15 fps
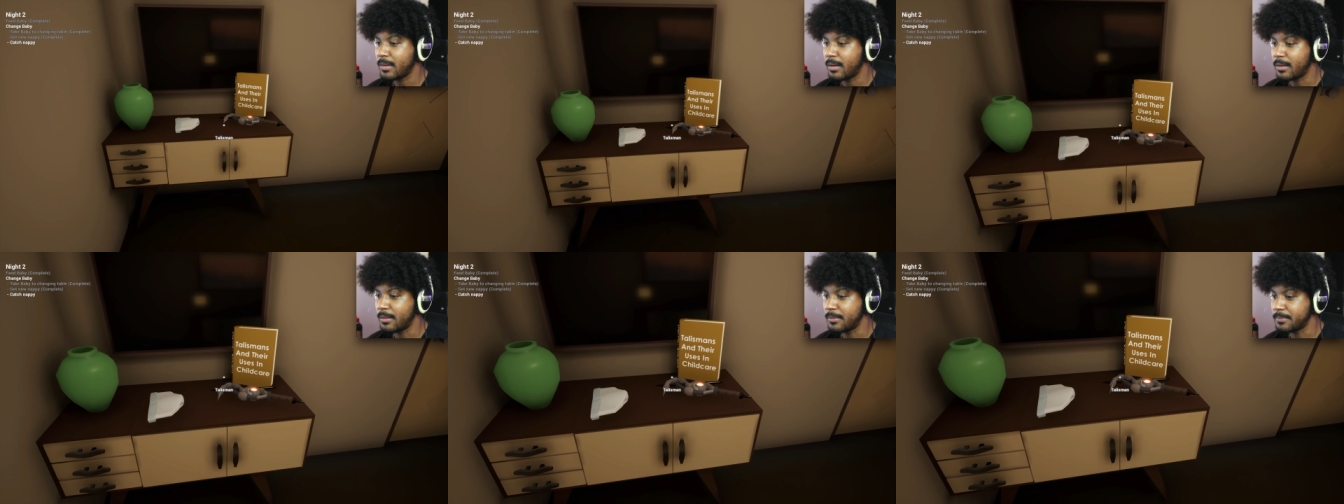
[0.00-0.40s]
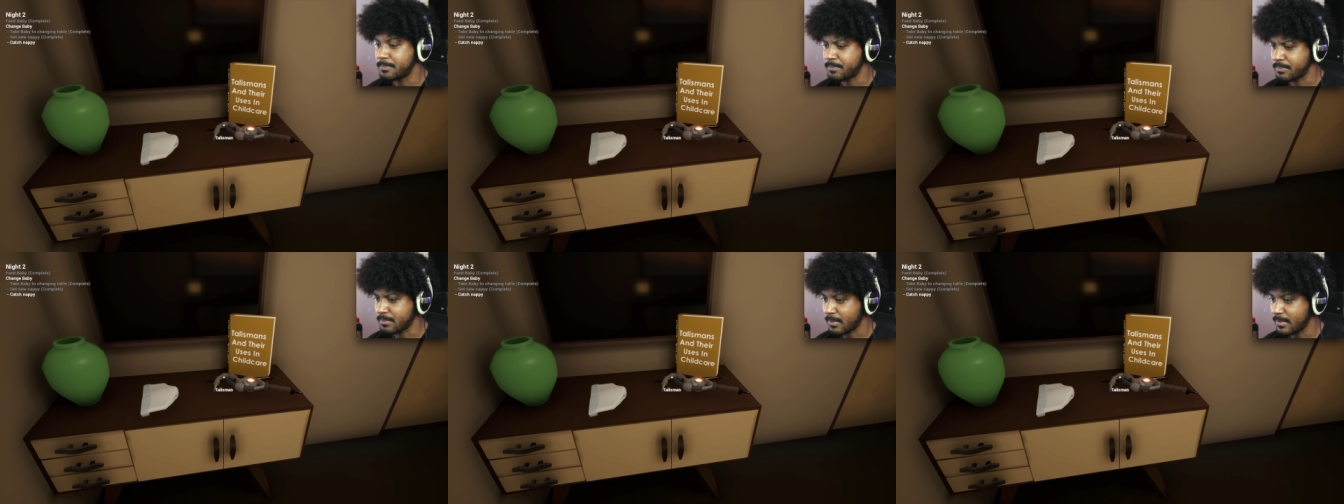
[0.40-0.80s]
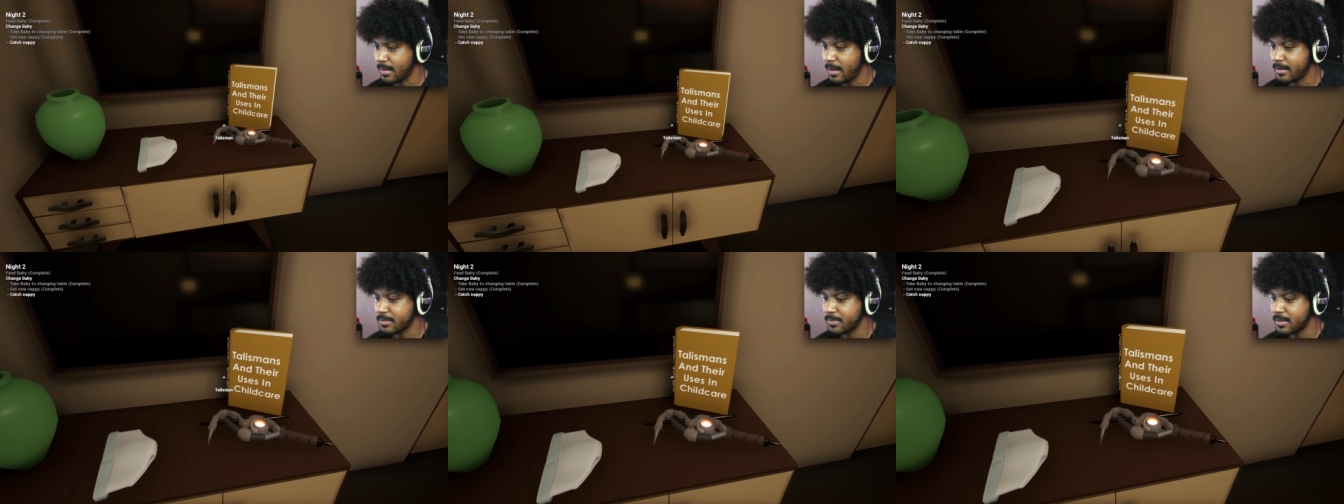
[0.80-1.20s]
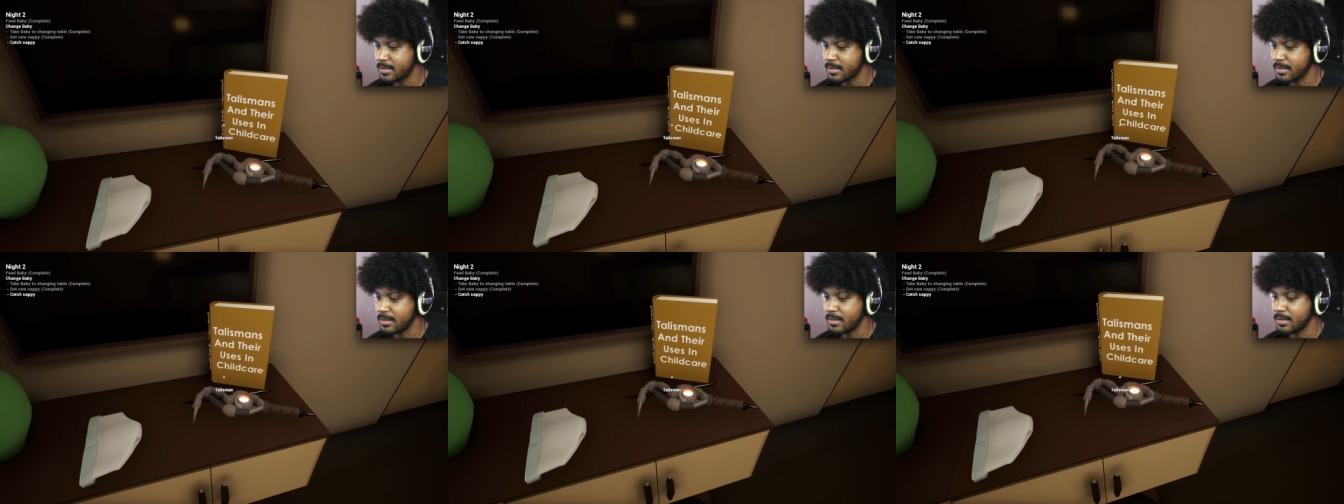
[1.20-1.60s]
Um, talismans
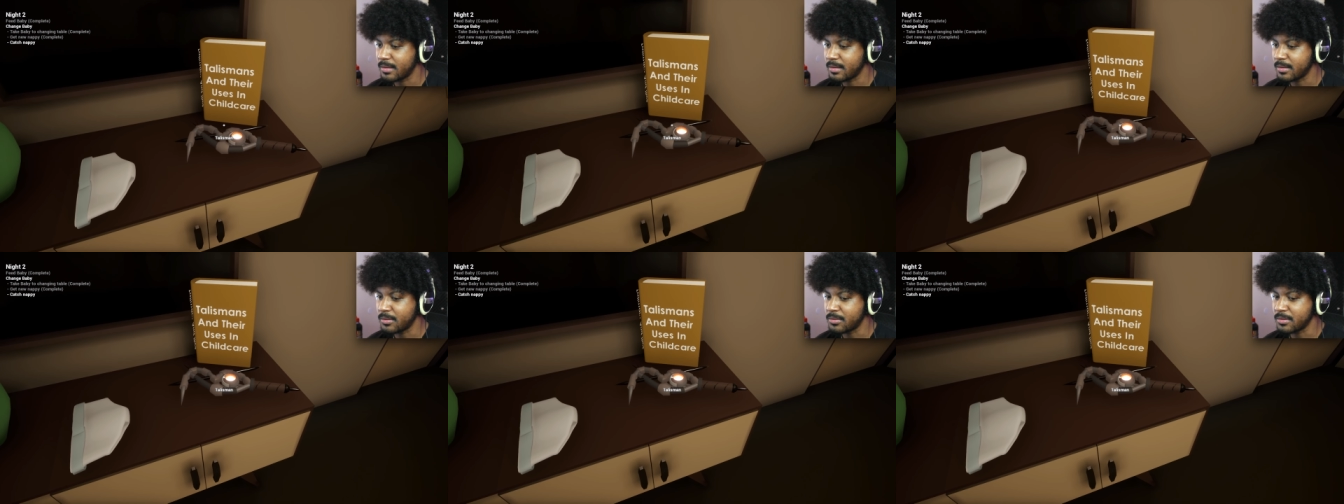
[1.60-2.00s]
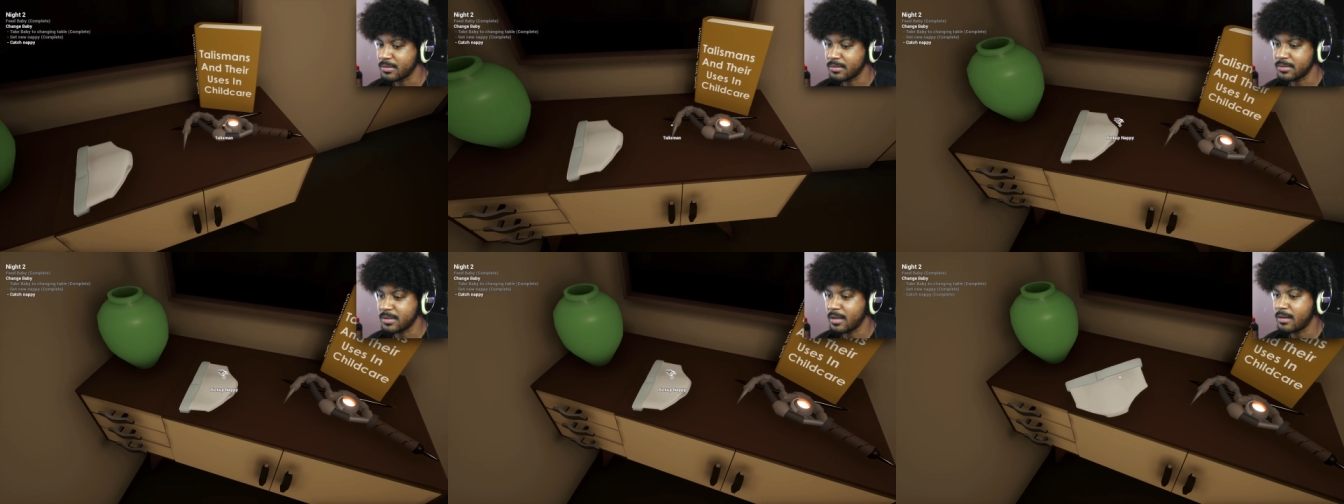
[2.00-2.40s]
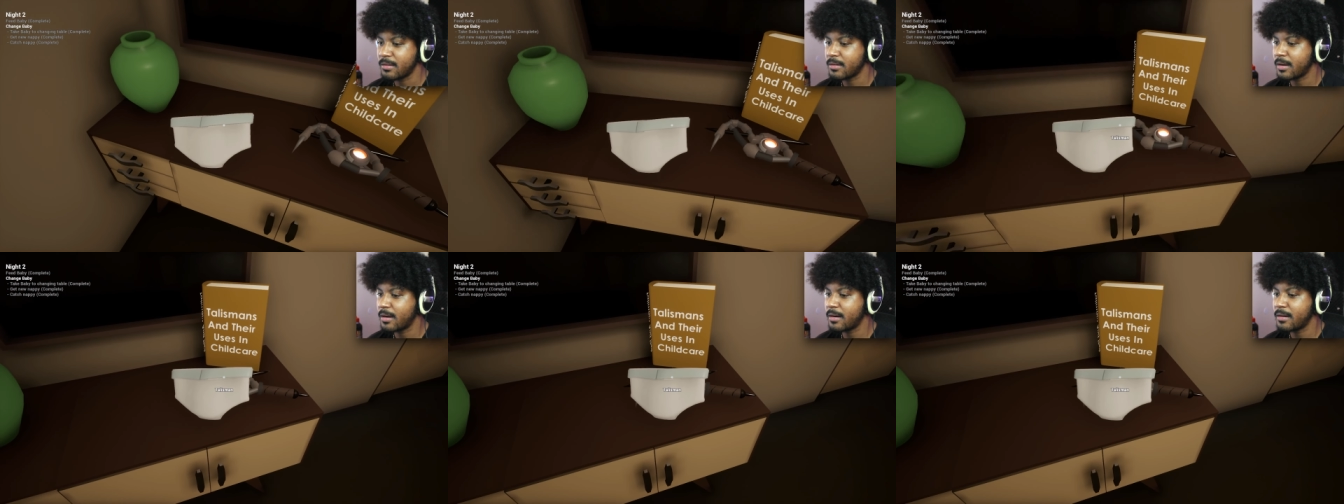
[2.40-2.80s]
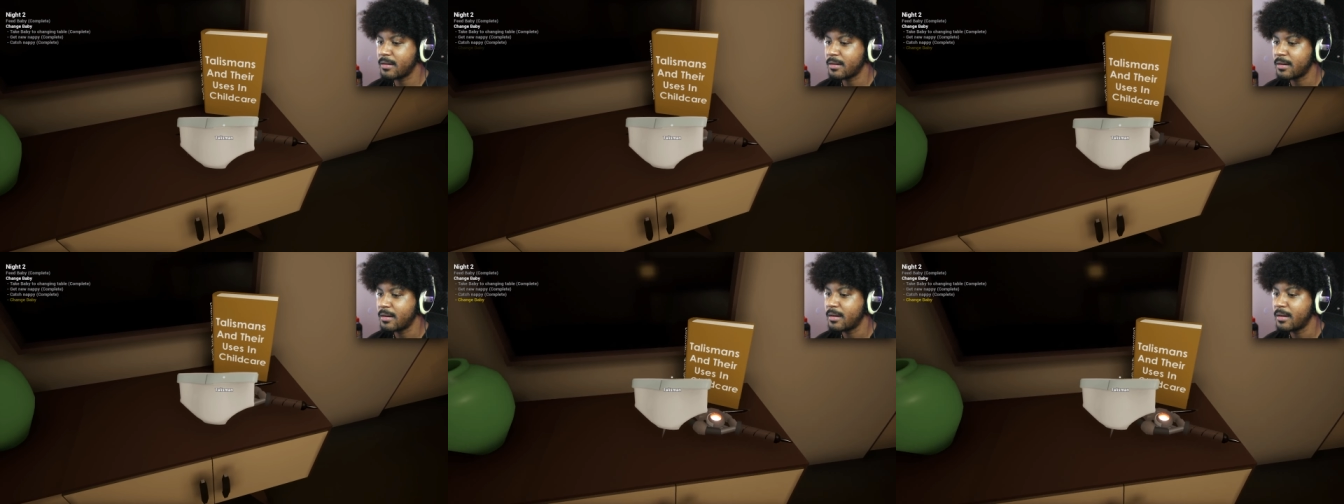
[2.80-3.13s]
and the uses of childcare.